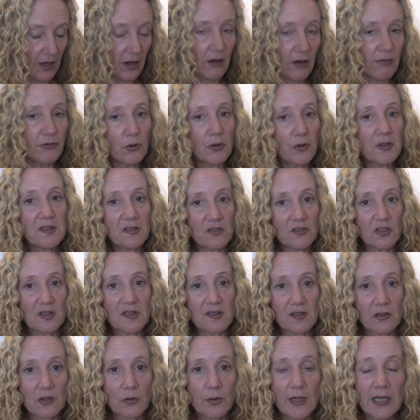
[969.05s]
Of course,
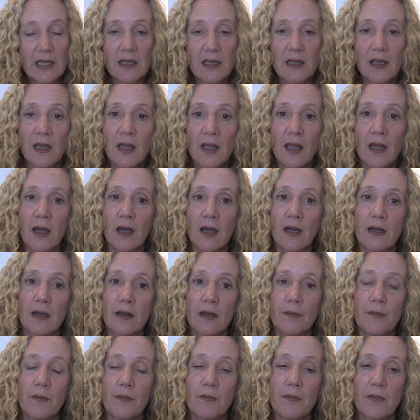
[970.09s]
just a quick
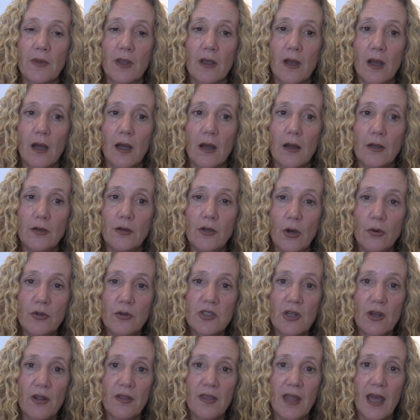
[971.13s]

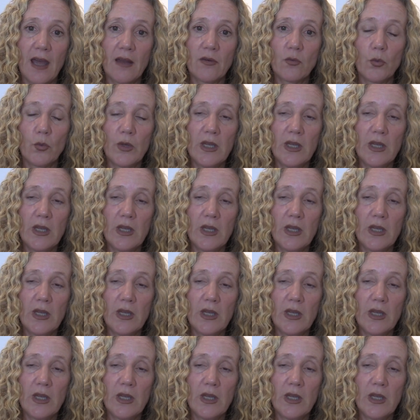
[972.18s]
note on that,